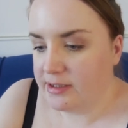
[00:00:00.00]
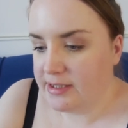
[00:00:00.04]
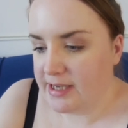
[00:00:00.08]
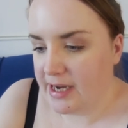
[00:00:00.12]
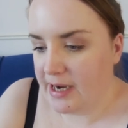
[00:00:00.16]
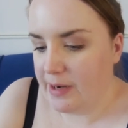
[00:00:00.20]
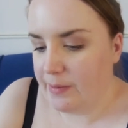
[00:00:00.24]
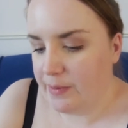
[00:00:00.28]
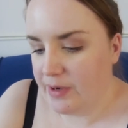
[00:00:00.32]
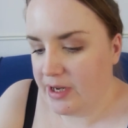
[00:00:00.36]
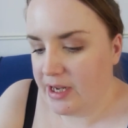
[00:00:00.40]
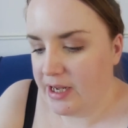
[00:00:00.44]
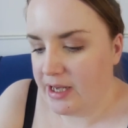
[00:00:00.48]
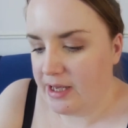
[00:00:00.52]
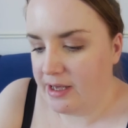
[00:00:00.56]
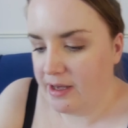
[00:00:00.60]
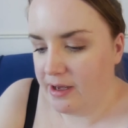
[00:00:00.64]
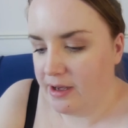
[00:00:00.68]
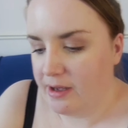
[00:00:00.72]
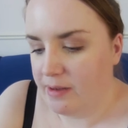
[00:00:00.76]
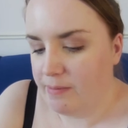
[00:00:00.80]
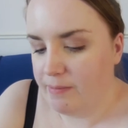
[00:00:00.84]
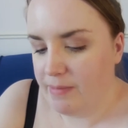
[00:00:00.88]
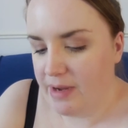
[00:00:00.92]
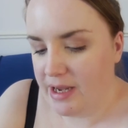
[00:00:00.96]
down here
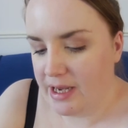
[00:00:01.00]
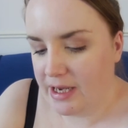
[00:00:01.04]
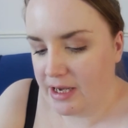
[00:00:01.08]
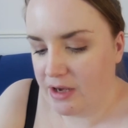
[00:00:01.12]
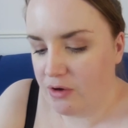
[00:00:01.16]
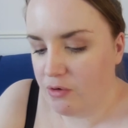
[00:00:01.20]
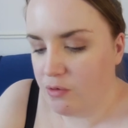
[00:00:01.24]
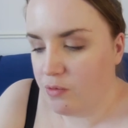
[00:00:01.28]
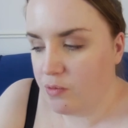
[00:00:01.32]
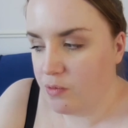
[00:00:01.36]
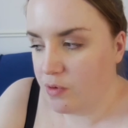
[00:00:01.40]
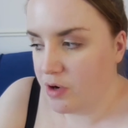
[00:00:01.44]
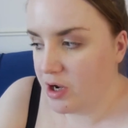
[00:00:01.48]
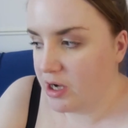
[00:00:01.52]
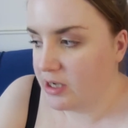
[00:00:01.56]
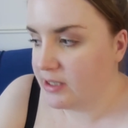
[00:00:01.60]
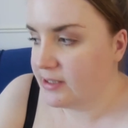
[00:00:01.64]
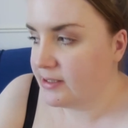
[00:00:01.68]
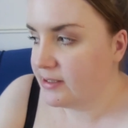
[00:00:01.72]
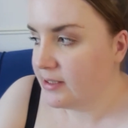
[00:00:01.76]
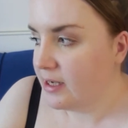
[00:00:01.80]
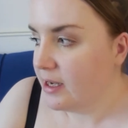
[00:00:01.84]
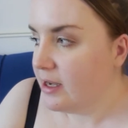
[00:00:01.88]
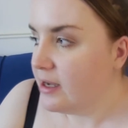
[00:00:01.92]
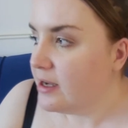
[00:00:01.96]
and make it all
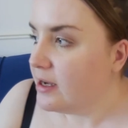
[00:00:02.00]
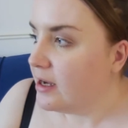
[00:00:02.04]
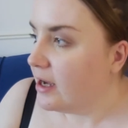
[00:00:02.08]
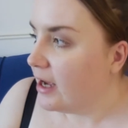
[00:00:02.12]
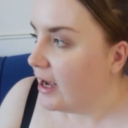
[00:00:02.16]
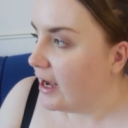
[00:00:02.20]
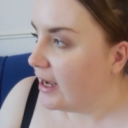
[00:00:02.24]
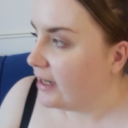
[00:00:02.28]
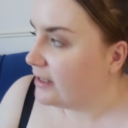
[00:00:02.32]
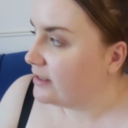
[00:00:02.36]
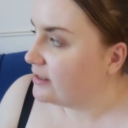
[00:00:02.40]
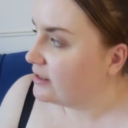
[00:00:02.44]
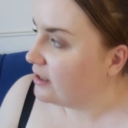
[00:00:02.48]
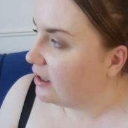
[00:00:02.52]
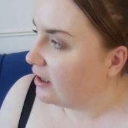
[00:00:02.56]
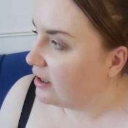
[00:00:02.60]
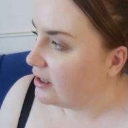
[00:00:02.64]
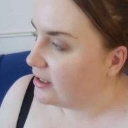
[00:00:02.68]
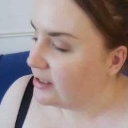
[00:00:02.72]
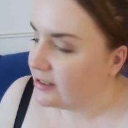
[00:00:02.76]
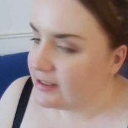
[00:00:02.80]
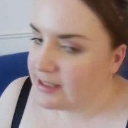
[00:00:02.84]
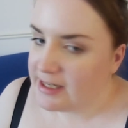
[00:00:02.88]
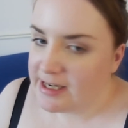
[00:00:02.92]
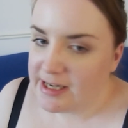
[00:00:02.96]
nice and
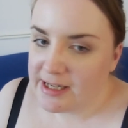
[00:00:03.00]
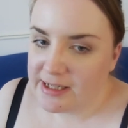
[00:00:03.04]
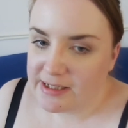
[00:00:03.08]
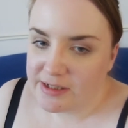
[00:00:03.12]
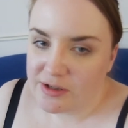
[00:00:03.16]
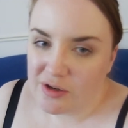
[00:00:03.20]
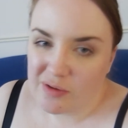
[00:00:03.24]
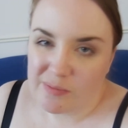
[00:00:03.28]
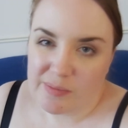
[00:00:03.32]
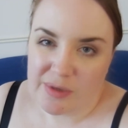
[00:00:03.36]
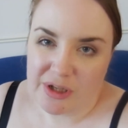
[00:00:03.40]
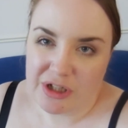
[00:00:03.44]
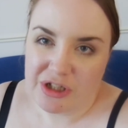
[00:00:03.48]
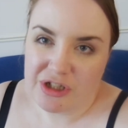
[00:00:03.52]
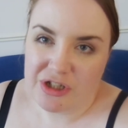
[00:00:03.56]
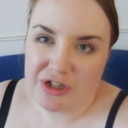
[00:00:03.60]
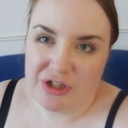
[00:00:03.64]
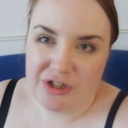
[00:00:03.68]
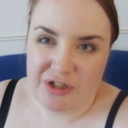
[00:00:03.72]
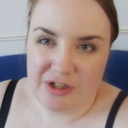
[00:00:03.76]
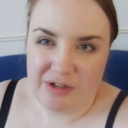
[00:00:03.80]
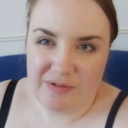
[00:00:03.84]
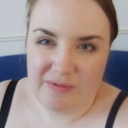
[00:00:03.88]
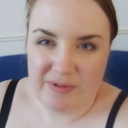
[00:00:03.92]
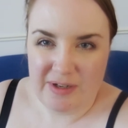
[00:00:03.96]
tidy. It's not much
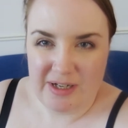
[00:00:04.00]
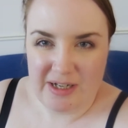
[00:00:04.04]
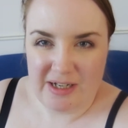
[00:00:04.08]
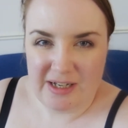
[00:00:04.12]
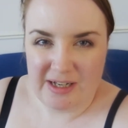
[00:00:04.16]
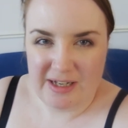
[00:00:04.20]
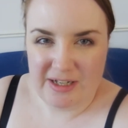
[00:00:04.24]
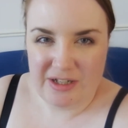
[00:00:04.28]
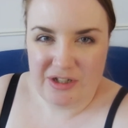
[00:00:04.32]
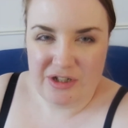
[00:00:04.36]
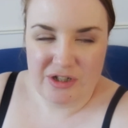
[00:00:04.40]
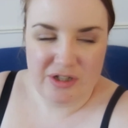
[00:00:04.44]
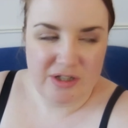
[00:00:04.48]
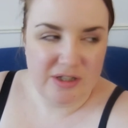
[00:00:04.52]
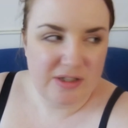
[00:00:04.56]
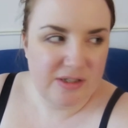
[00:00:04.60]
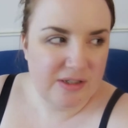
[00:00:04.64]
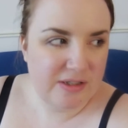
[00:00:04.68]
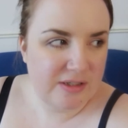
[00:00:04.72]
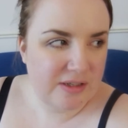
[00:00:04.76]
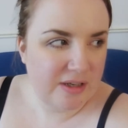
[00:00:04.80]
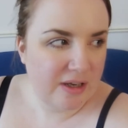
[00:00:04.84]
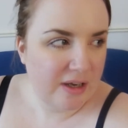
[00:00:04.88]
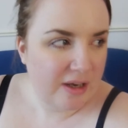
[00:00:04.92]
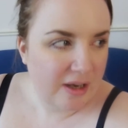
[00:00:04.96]
to do really,
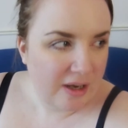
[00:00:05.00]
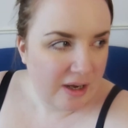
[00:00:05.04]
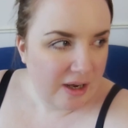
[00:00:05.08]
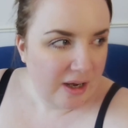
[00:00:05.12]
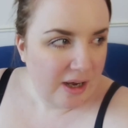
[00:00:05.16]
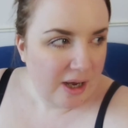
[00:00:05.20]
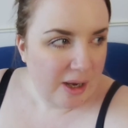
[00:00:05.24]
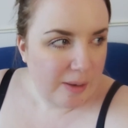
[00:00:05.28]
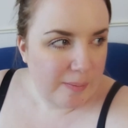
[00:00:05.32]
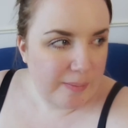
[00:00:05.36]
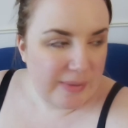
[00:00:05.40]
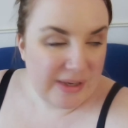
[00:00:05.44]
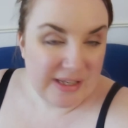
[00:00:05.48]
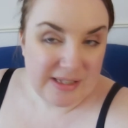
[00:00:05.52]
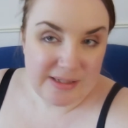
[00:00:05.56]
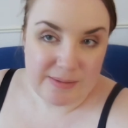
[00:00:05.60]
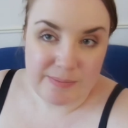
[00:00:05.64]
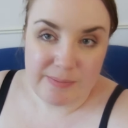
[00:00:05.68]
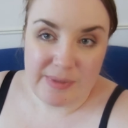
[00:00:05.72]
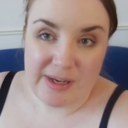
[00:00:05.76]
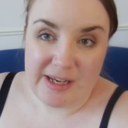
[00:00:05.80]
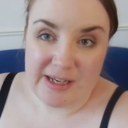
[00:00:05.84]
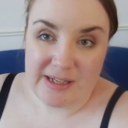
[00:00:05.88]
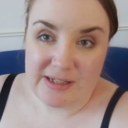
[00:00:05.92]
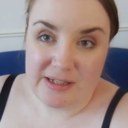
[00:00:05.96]
just bits
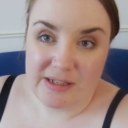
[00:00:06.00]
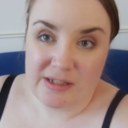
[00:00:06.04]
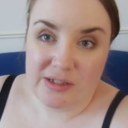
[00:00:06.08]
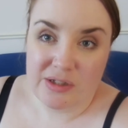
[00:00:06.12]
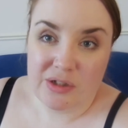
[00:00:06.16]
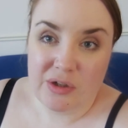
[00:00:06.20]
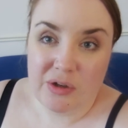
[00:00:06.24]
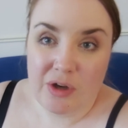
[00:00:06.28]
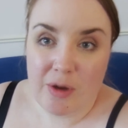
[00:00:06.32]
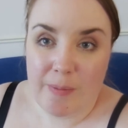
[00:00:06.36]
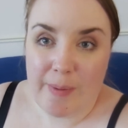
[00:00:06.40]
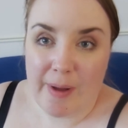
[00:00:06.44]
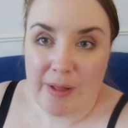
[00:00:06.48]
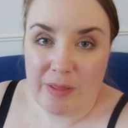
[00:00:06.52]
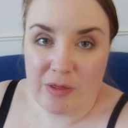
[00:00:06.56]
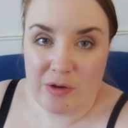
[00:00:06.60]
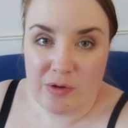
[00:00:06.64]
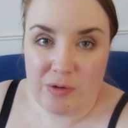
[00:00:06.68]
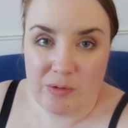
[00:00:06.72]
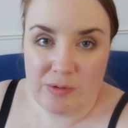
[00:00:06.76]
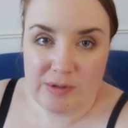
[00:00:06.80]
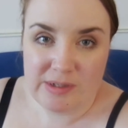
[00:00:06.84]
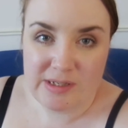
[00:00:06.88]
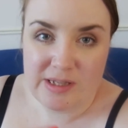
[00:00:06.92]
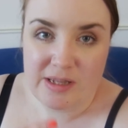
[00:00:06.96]
and pieces. Sorry about the
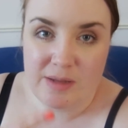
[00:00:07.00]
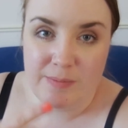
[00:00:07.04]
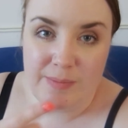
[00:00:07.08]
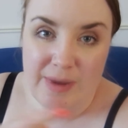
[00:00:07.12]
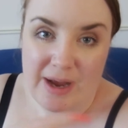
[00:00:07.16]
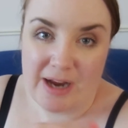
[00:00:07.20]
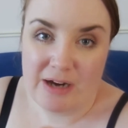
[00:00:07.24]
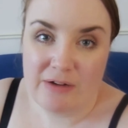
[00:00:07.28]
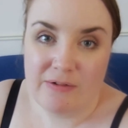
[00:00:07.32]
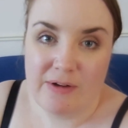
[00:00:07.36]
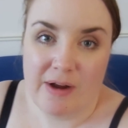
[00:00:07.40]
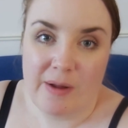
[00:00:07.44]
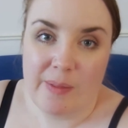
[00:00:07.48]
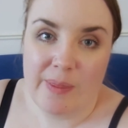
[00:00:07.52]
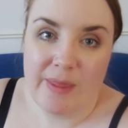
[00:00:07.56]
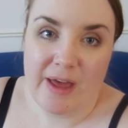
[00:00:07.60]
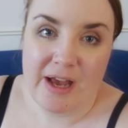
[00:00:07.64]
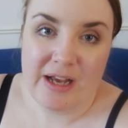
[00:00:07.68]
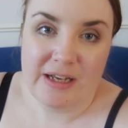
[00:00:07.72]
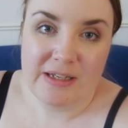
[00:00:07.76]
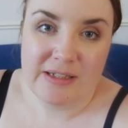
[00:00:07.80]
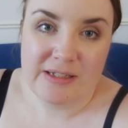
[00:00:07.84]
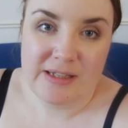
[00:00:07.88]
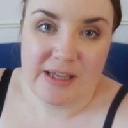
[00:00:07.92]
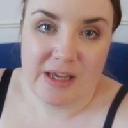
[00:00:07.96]
noise in the background,
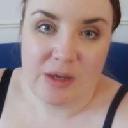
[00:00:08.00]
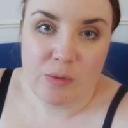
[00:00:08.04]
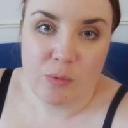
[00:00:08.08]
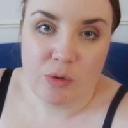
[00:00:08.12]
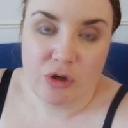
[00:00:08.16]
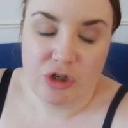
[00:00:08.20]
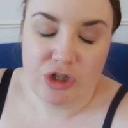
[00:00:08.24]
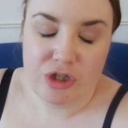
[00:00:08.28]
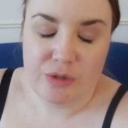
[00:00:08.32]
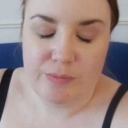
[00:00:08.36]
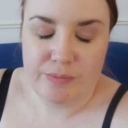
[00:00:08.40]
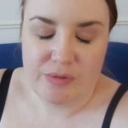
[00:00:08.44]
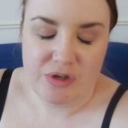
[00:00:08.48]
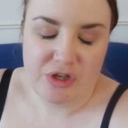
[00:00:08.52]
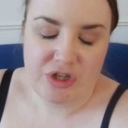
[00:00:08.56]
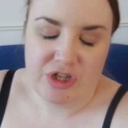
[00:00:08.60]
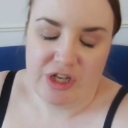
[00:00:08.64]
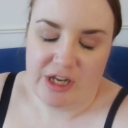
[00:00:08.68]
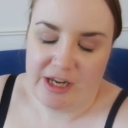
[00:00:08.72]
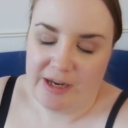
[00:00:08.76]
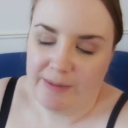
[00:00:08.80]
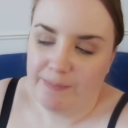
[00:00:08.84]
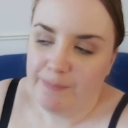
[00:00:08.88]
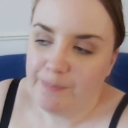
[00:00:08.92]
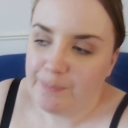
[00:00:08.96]
that is the washing
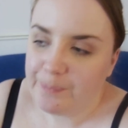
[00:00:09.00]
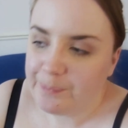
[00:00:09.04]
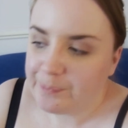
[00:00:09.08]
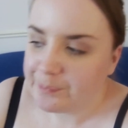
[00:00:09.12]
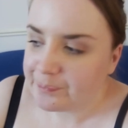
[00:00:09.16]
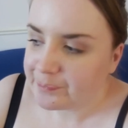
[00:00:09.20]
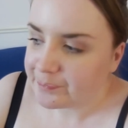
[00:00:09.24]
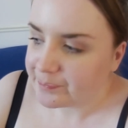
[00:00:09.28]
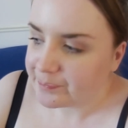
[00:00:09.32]
machine.